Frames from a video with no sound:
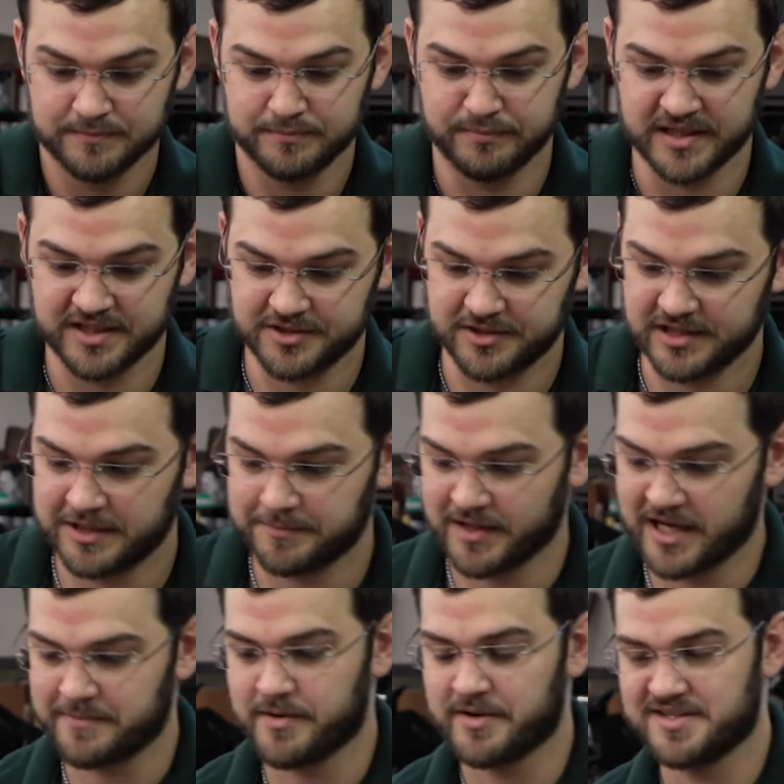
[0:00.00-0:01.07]
Make sure you keep
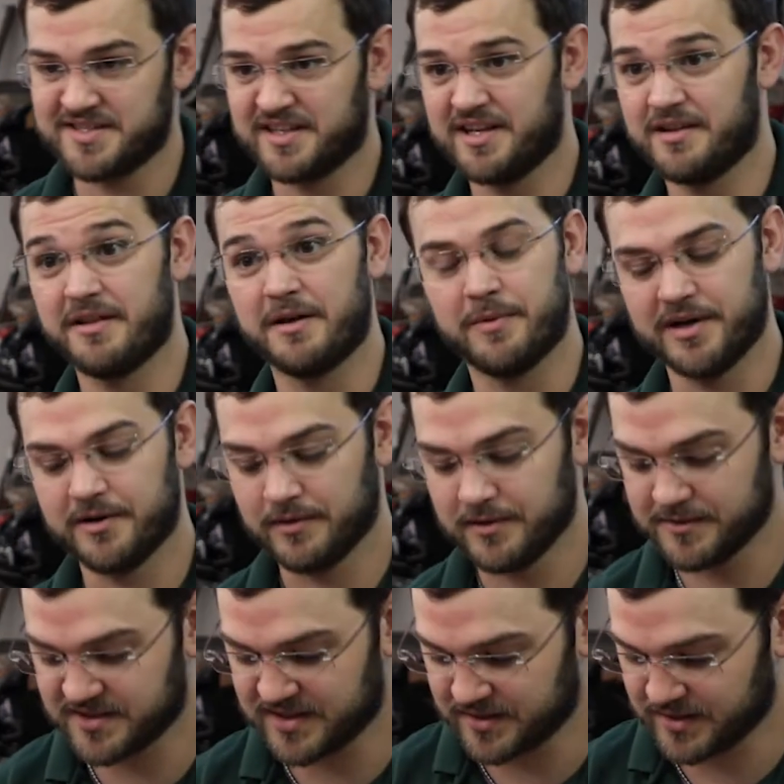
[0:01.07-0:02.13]
like parts together, that way you don't
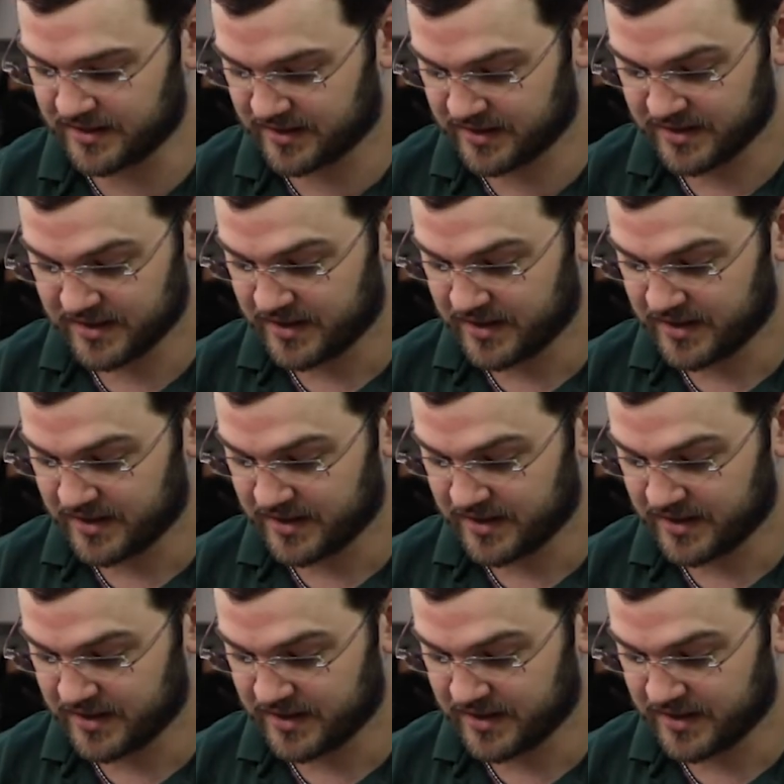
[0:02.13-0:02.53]
lose anything.